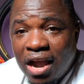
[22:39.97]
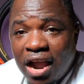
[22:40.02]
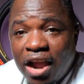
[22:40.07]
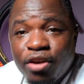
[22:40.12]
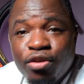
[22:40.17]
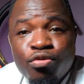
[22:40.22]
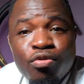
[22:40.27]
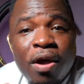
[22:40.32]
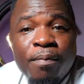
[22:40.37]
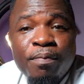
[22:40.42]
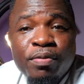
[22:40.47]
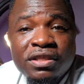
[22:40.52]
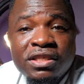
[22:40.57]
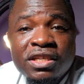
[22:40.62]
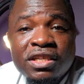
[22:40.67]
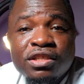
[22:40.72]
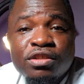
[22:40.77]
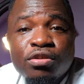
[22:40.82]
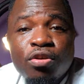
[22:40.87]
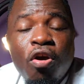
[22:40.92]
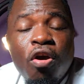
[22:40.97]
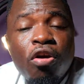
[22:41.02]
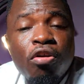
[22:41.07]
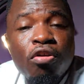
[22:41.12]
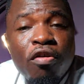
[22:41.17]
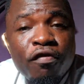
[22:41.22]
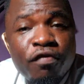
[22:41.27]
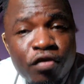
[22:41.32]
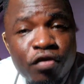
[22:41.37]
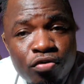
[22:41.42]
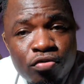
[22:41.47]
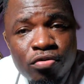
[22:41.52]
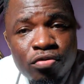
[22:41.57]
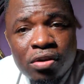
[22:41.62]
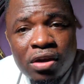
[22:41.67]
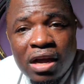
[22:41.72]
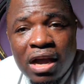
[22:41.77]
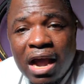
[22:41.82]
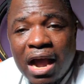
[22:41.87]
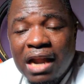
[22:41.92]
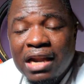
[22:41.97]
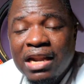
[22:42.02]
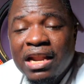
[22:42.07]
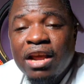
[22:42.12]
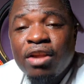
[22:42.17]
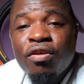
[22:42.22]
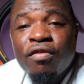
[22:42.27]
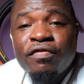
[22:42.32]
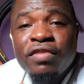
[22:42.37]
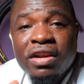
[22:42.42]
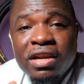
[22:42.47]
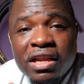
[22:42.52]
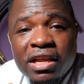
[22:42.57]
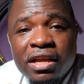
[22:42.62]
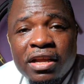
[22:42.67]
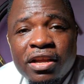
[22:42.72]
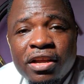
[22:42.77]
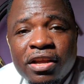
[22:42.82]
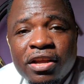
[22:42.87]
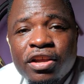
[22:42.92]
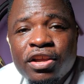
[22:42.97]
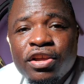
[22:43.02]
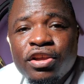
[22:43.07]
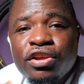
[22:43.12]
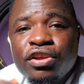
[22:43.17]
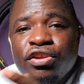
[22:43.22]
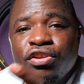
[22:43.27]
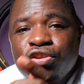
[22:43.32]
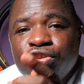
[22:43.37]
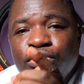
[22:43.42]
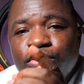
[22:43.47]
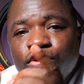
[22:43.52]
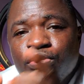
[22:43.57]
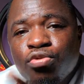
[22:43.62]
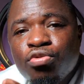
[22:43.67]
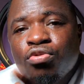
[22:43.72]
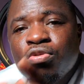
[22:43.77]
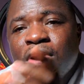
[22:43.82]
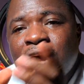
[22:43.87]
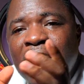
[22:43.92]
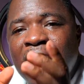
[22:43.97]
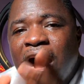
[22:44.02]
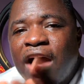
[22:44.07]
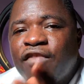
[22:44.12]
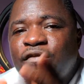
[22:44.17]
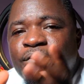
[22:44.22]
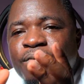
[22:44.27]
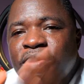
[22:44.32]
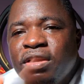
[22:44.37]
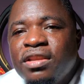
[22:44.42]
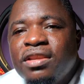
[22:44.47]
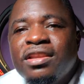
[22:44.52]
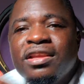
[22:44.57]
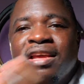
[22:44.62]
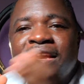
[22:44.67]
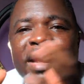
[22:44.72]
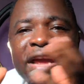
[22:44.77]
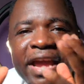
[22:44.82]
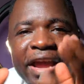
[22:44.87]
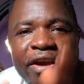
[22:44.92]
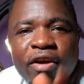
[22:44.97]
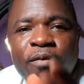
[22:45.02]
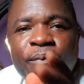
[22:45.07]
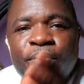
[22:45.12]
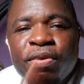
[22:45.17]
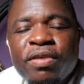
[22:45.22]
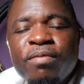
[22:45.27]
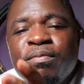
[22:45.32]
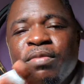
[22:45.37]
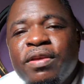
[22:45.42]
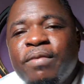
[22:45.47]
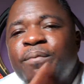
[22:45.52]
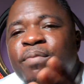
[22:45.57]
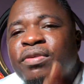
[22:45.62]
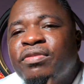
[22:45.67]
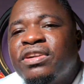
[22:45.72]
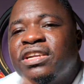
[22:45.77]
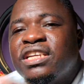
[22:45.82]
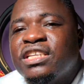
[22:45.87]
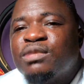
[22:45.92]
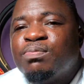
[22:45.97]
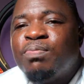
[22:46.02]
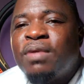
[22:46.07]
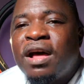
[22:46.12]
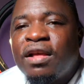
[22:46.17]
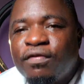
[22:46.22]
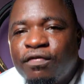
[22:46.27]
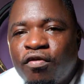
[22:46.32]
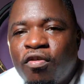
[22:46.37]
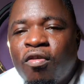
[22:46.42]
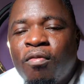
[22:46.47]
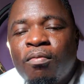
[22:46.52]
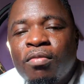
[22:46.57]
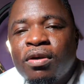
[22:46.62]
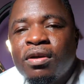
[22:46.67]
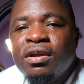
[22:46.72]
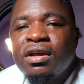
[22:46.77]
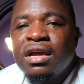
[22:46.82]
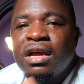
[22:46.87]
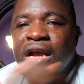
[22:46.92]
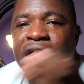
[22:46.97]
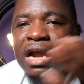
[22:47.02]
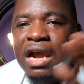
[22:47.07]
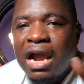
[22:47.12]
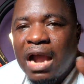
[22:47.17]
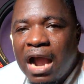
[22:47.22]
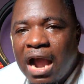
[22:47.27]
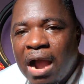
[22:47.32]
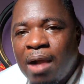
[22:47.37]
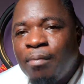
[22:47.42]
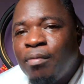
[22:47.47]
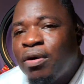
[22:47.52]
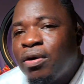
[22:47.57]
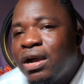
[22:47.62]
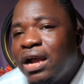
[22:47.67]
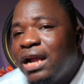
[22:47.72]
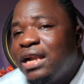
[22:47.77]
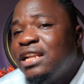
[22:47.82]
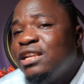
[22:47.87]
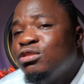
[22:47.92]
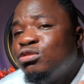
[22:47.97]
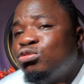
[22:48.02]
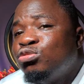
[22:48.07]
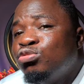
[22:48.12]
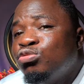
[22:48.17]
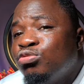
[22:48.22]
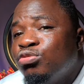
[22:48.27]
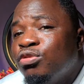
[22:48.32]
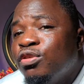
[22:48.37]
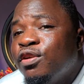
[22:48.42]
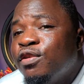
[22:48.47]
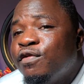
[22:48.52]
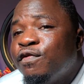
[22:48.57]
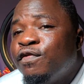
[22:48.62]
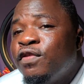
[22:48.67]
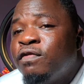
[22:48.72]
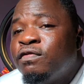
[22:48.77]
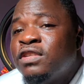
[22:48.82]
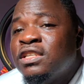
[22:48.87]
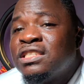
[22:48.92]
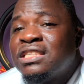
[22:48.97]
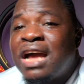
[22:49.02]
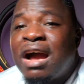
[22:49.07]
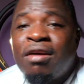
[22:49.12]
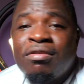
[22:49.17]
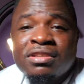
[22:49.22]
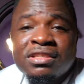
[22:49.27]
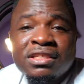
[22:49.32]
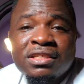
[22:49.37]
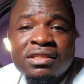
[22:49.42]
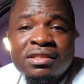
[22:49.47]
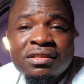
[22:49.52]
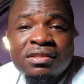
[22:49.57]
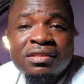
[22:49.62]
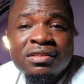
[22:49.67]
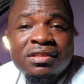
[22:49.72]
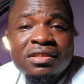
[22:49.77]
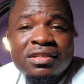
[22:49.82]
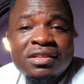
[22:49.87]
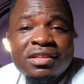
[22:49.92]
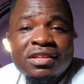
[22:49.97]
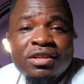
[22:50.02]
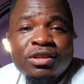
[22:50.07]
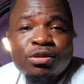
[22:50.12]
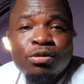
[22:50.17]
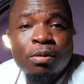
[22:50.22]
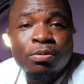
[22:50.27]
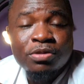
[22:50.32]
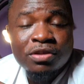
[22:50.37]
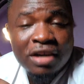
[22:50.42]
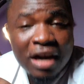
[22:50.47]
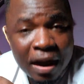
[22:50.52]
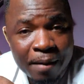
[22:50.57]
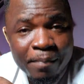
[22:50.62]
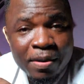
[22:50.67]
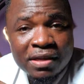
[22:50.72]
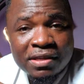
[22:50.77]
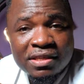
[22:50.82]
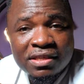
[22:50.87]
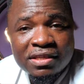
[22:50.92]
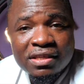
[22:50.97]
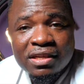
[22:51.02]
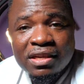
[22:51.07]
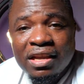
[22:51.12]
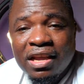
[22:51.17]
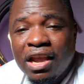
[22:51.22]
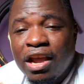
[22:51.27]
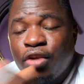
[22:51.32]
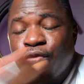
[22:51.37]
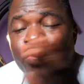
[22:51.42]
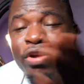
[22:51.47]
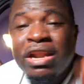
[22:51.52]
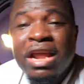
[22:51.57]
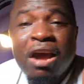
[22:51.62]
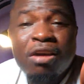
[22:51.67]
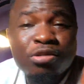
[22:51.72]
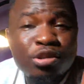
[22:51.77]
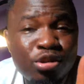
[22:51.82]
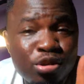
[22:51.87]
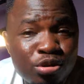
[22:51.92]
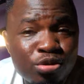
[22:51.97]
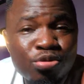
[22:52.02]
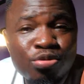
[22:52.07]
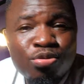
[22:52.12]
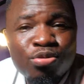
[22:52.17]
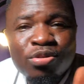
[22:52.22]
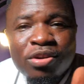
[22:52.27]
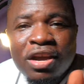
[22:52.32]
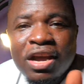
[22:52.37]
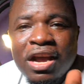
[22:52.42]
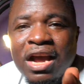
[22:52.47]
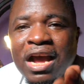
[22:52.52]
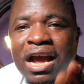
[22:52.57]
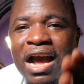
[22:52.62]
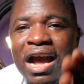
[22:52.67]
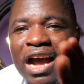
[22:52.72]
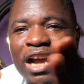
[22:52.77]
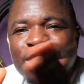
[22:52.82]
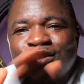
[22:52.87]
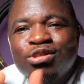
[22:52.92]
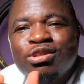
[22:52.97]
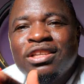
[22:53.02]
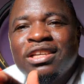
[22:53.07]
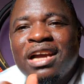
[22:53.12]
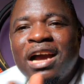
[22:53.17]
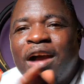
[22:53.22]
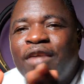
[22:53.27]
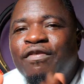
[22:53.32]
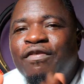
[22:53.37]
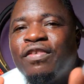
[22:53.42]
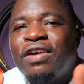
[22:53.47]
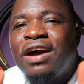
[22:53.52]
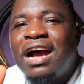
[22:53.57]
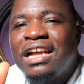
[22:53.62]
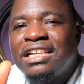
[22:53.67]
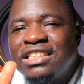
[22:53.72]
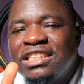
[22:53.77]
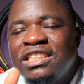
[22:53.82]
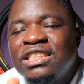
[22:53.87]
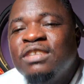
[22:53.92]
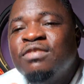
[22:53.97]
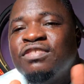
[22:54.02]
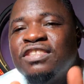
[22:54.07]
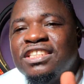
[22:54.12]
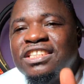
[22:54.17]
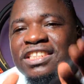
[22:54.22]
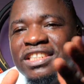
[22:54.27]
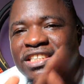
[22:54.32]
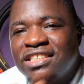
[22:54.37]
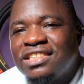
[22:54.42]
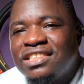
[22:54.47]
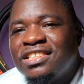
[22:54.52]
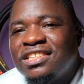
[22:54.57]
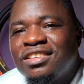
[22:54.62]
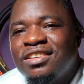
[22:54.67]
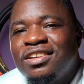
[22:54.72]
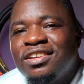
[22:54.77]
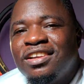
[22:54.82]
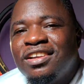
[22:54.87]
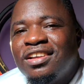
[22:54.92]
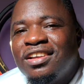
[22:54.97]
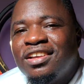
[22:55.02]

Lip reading: I do appreciate all of you. At the end of the day, you have been helping me build this platform. I'm heading to 50,000 subscribers, and without you, I shouldn't have achieved this.